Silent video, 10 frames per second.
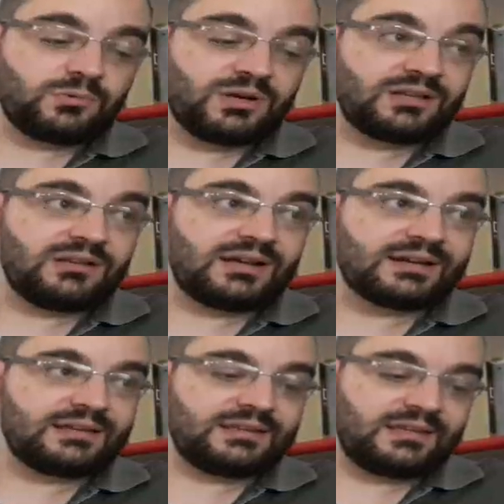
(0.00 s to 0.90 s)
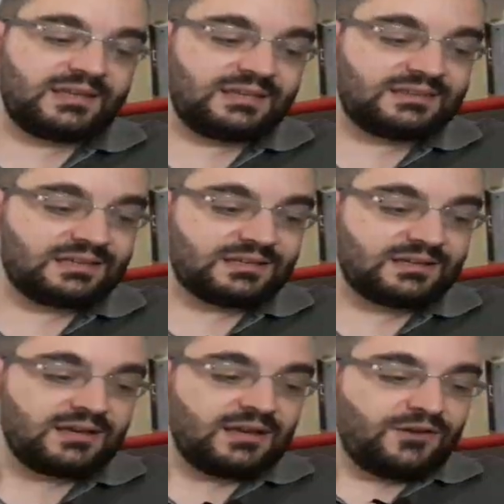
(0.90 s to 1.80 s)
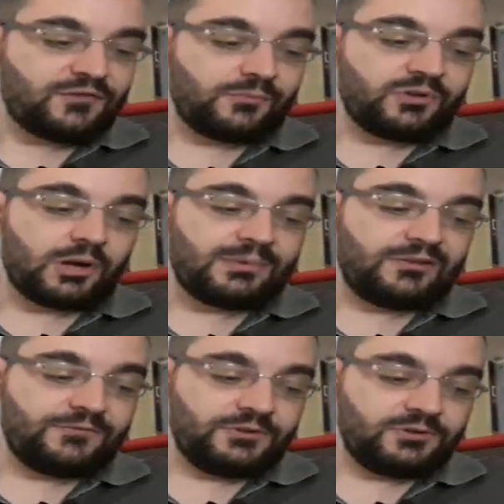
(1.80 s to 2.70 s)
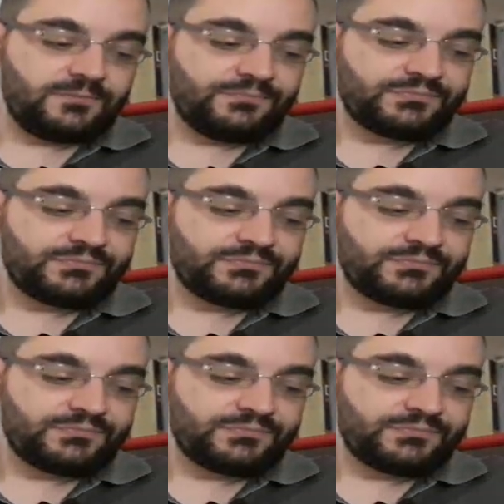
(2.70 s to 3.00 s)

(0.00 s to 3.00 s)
what lurked hidden from normal view.